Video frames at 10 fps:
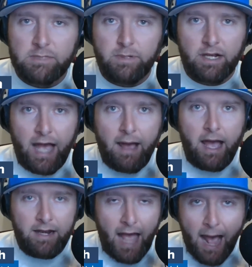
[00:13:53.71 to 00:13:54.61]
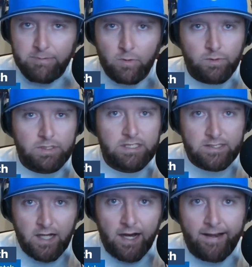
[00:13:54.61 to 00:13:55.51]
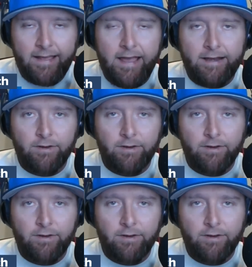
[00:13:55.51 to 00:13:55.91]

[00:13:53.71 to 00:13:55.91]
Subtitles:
He's been an absolute stud